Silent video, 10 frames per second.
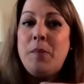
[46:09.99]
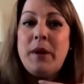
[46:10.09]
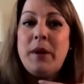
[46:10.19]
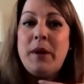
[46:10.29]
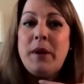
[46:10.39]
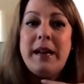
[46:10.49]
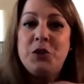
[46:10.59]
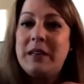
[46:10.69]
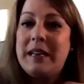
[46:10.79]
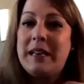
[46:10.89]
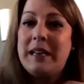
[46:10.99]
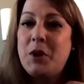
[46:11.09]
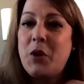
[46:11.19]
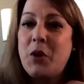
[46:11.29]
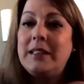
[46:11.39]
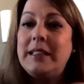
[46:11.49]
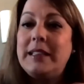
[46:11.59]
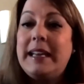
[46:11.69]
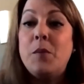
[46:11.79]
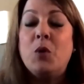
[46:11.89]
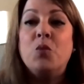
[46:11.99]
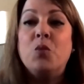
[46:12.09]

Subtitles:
I hope I pronounced your name correctly,